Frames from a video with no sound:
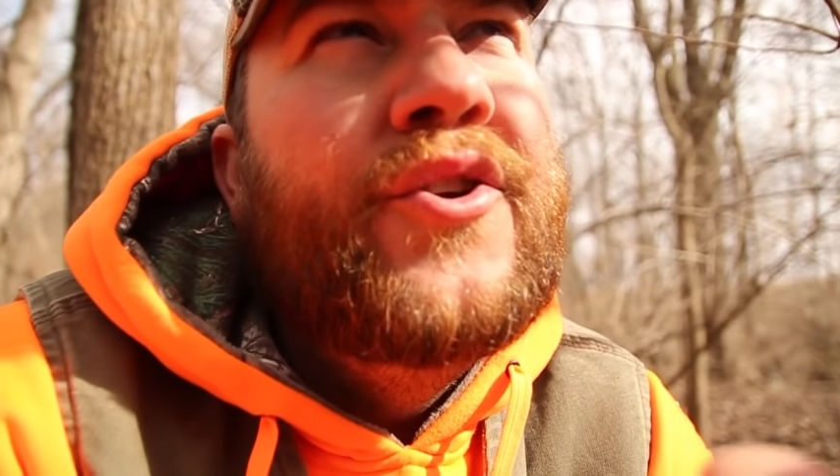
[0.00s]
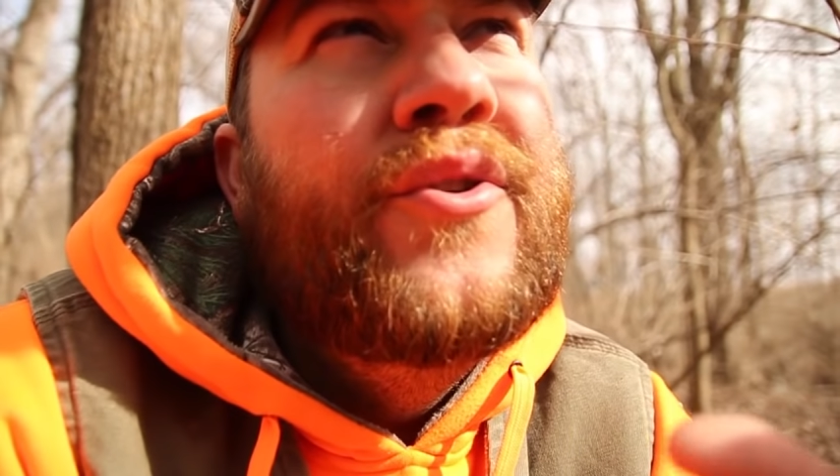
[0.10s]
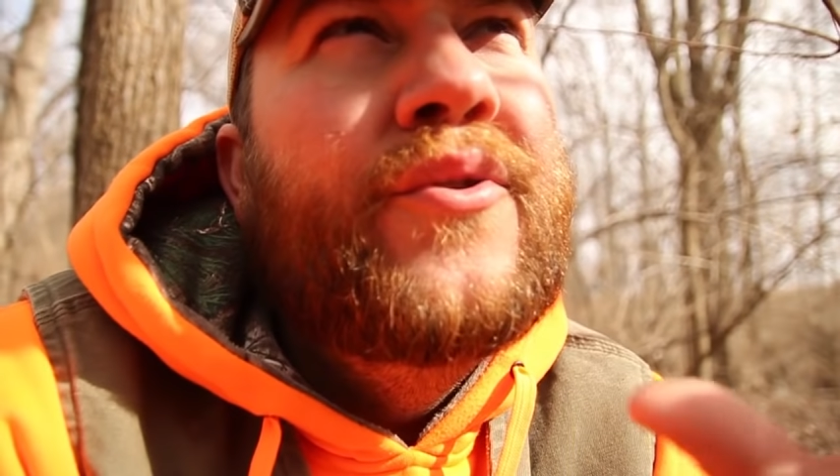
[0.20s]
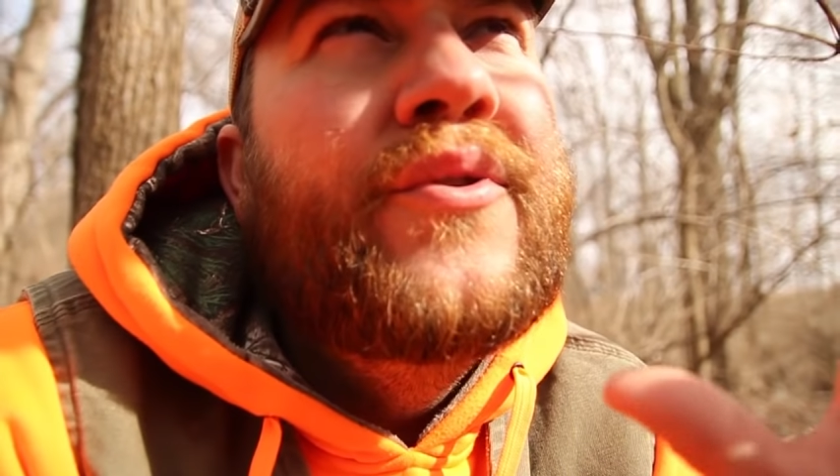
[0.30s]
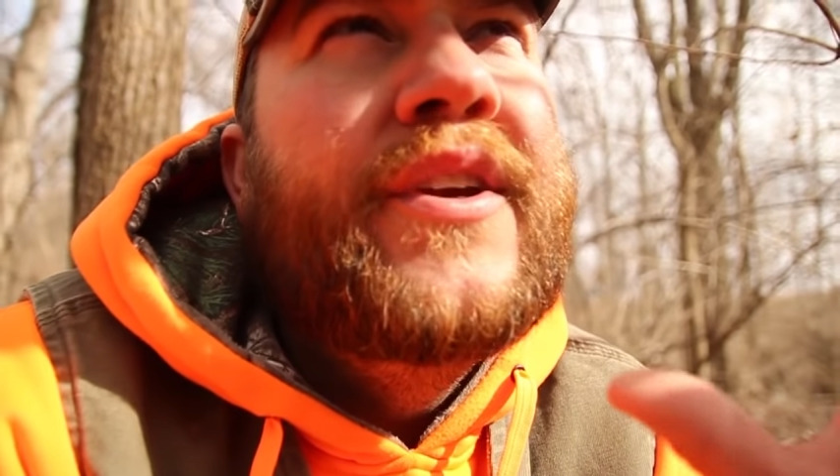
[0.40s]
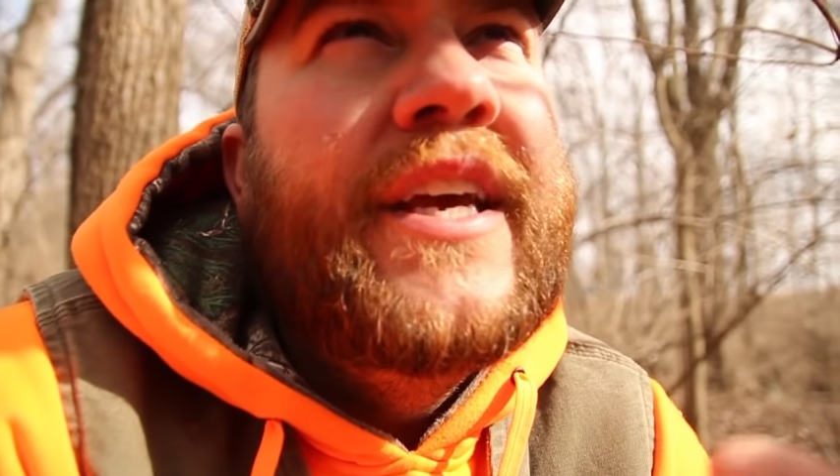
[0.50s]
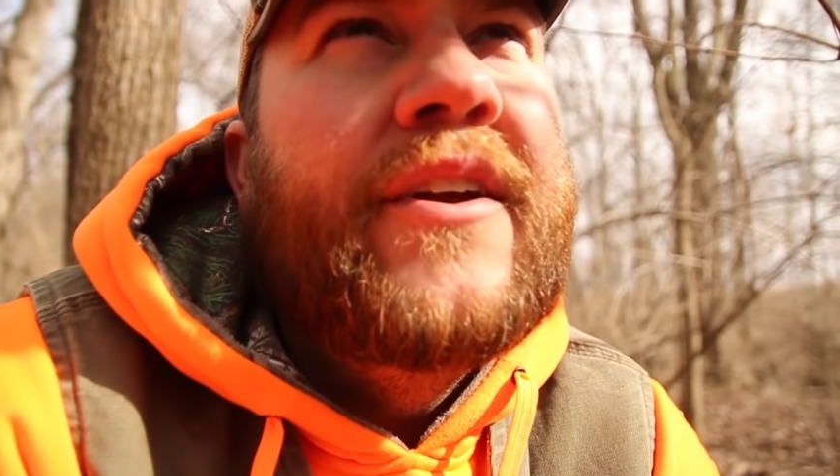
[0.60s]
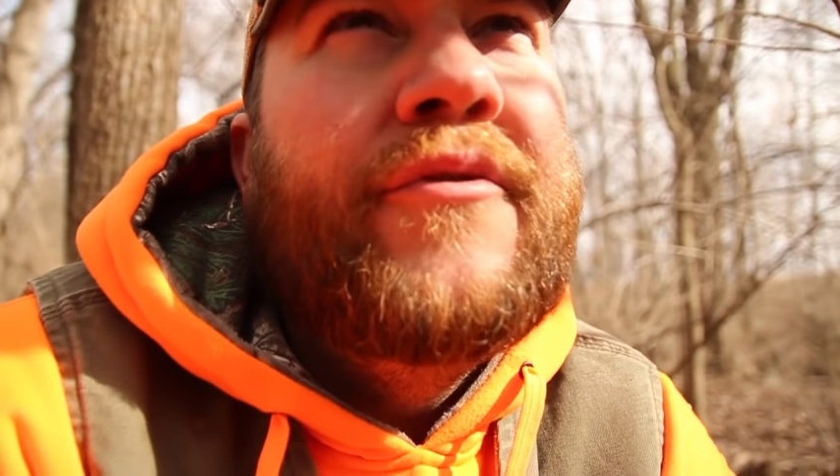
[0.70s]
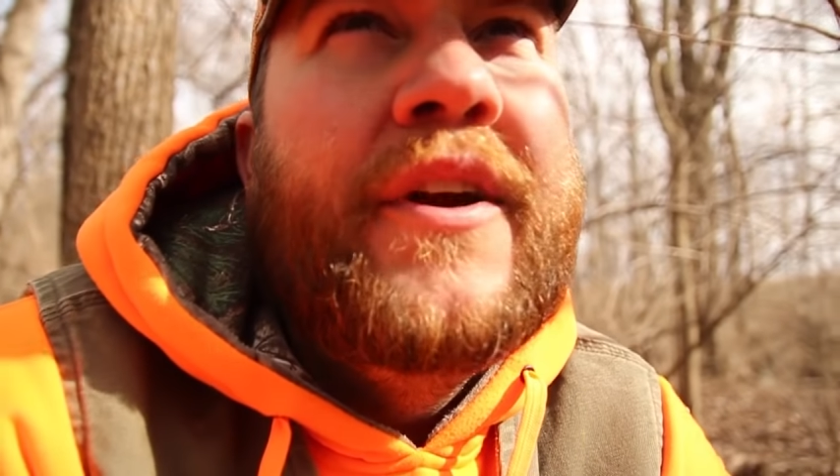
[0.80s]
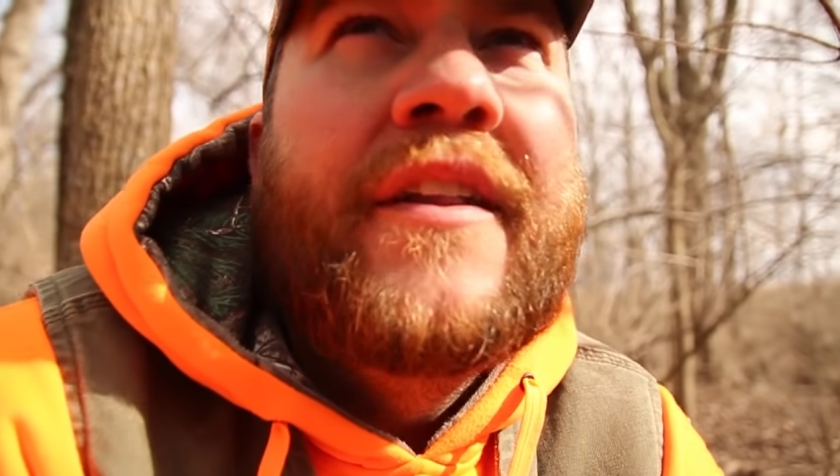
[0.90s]
to
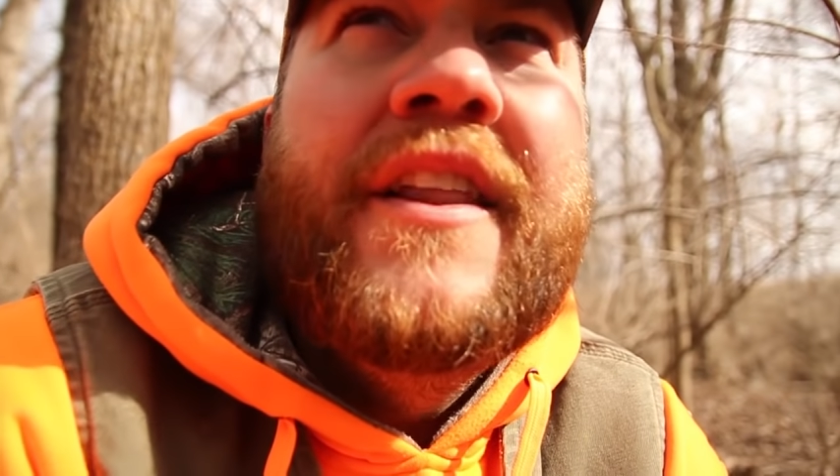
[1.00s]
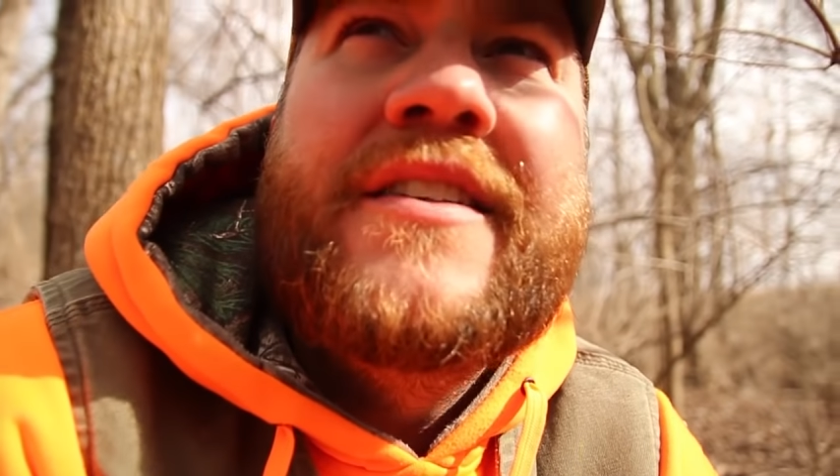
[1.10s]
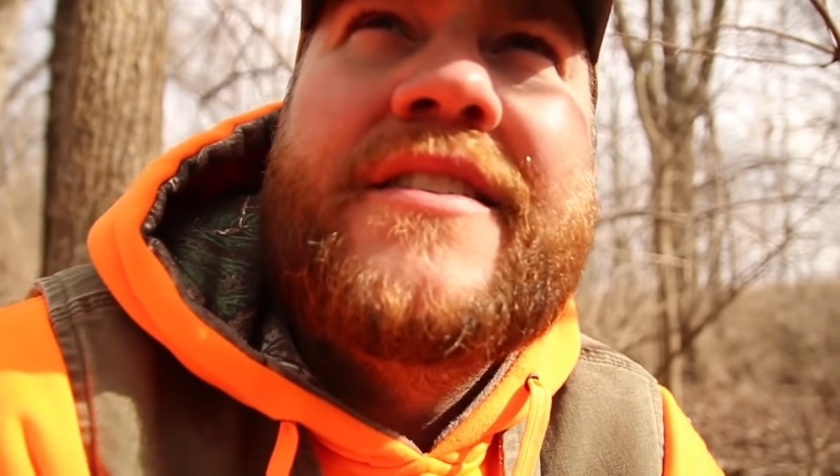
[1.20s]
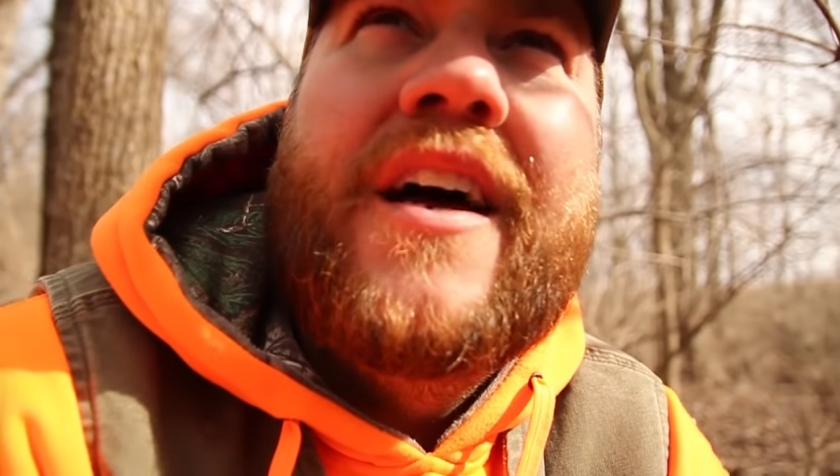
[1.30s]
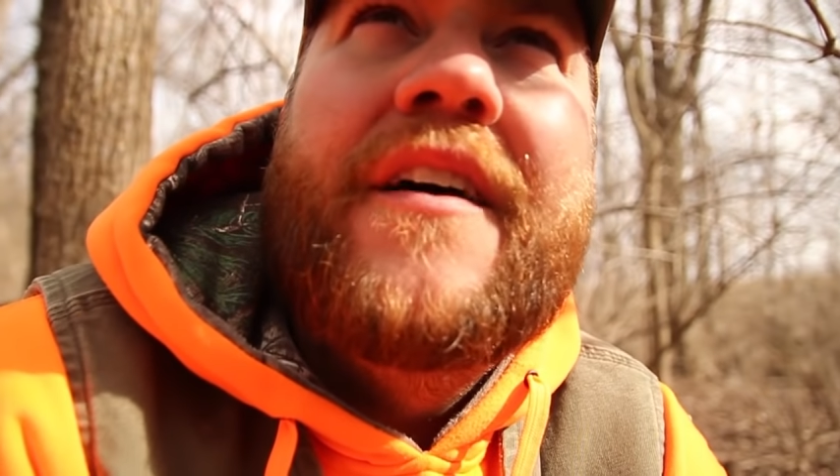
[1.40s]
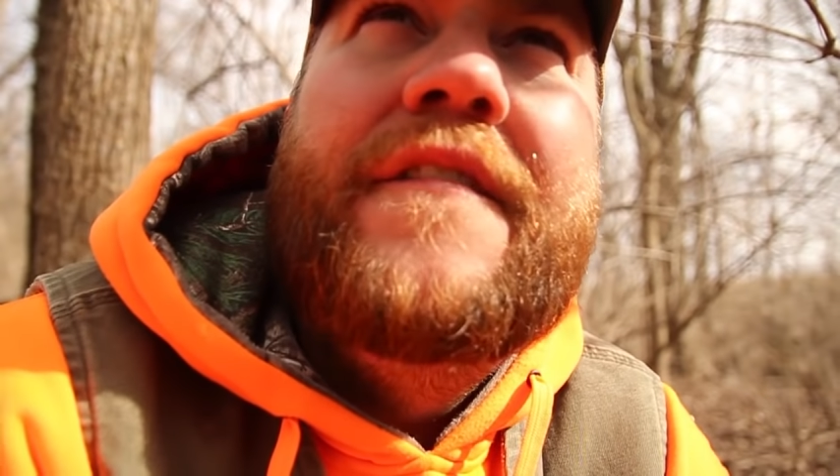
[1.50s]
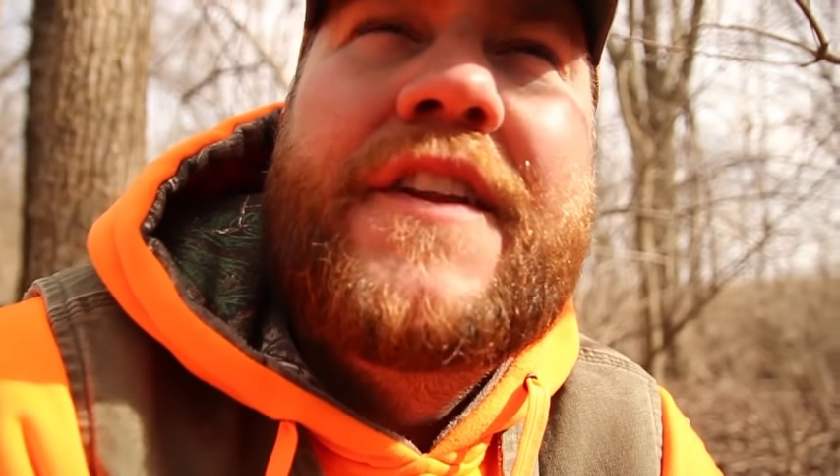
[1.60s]
get rid of this stuff.